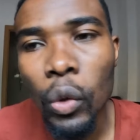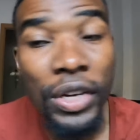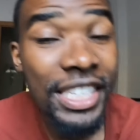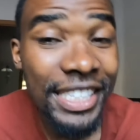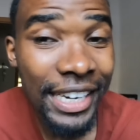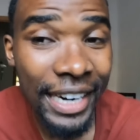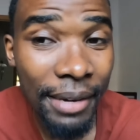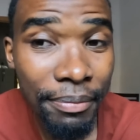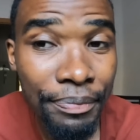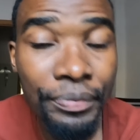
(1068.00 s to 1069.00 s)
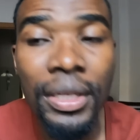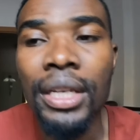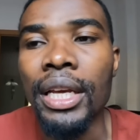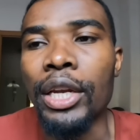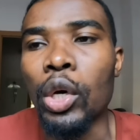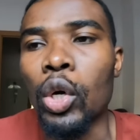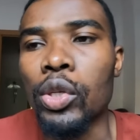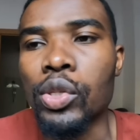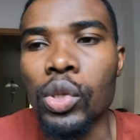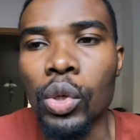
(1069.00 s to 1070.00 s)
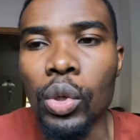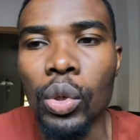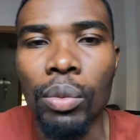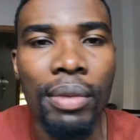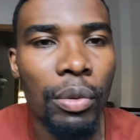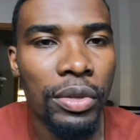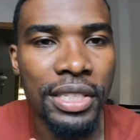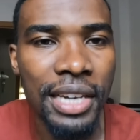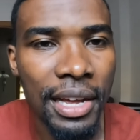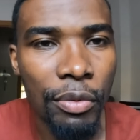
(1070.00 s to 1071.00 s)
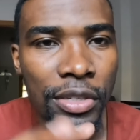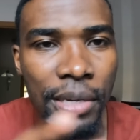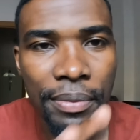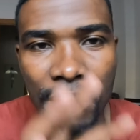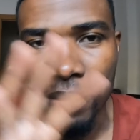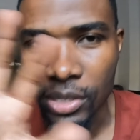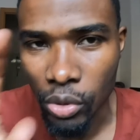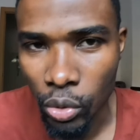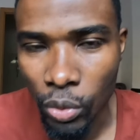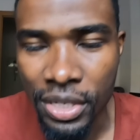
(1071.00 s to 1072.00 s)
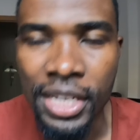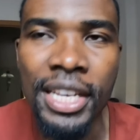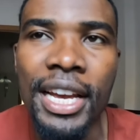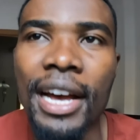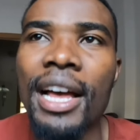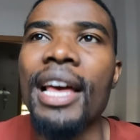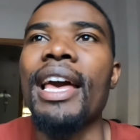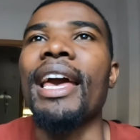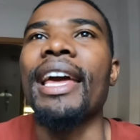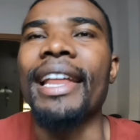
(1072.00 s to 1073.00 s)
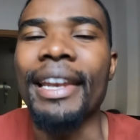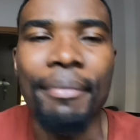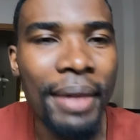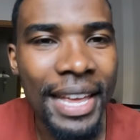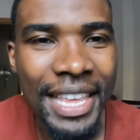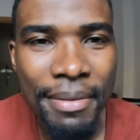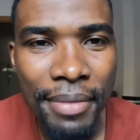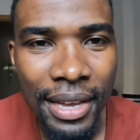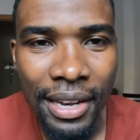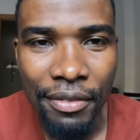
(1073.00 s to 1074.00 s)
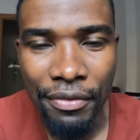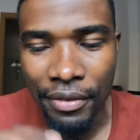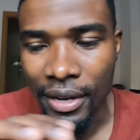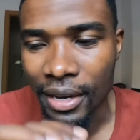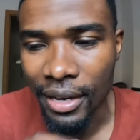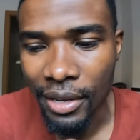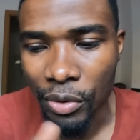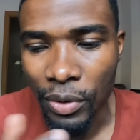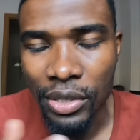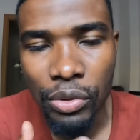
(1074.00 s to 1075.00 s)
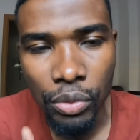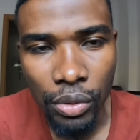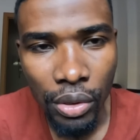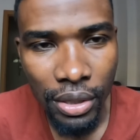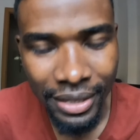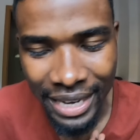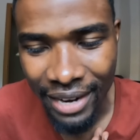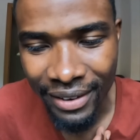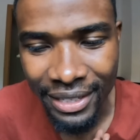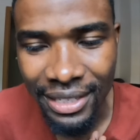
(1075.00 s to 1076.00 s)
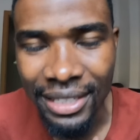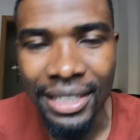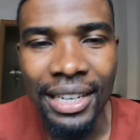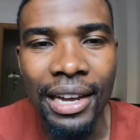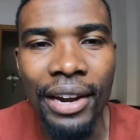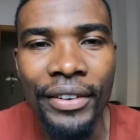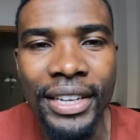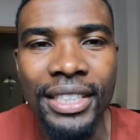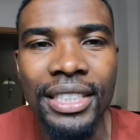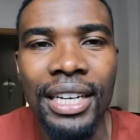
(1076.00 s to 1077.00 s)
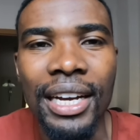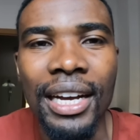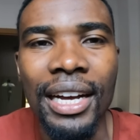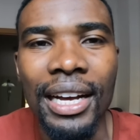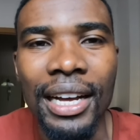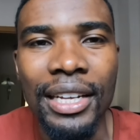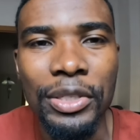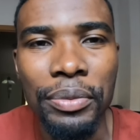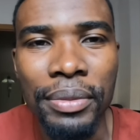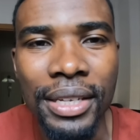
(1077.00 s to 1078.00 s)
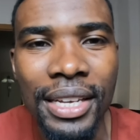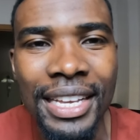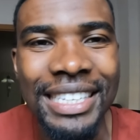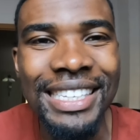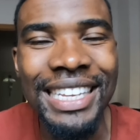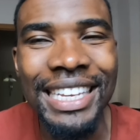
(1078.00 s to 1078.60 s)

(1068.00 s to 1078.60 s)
on Instagram. And also my WhatsApp number is always here. And my email, if you want to directly reach to me, is